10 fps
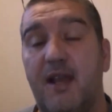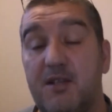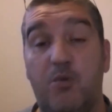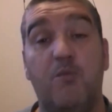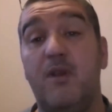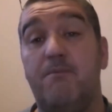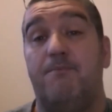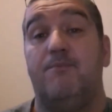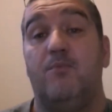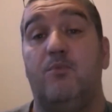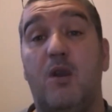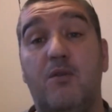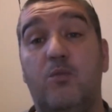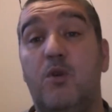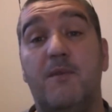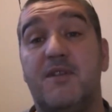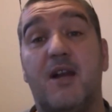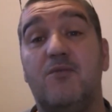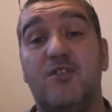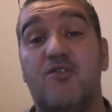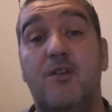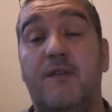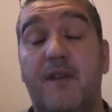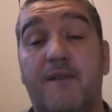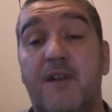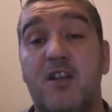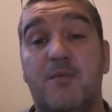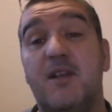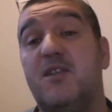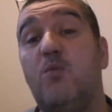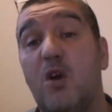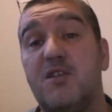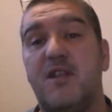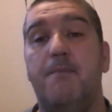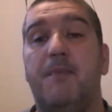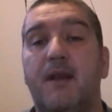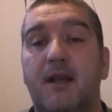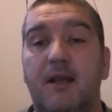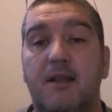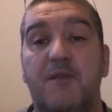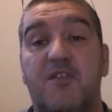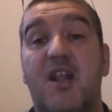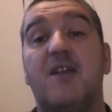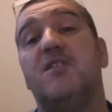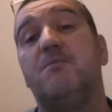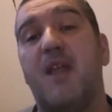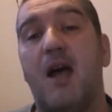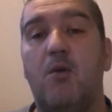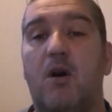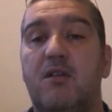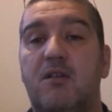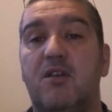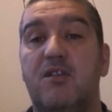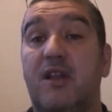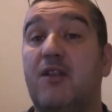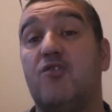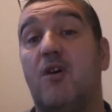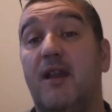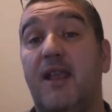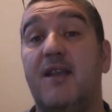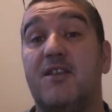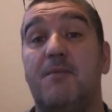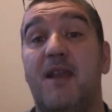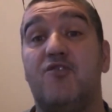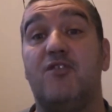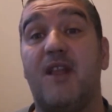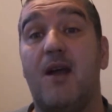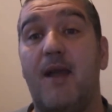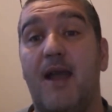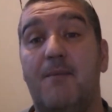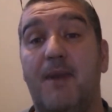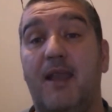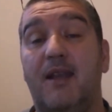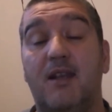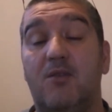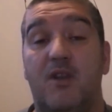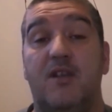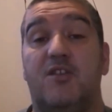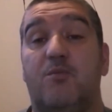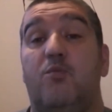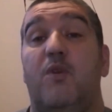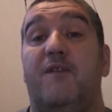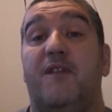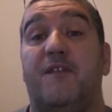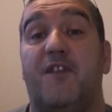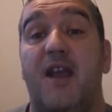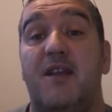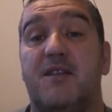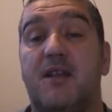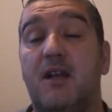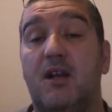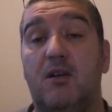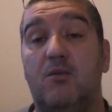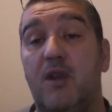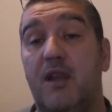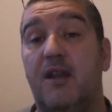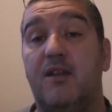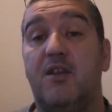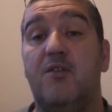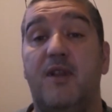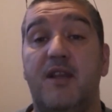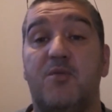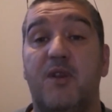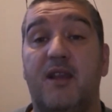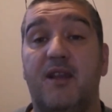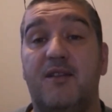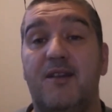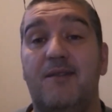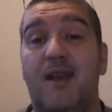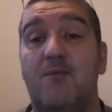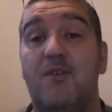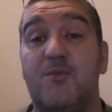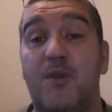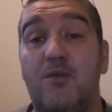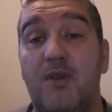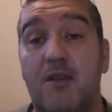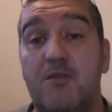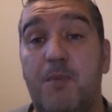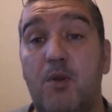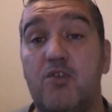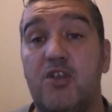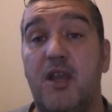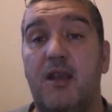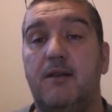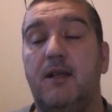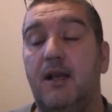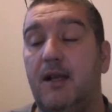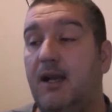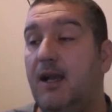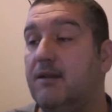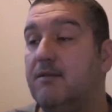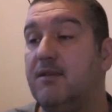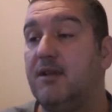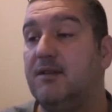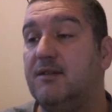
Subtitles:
When the woman told the truth in the first place, it was them. They've stuck some dough on because they're trying to get some extra dough out of me, which with the threats, we're going to do this, we're going to do that, which we all know is bullshit. And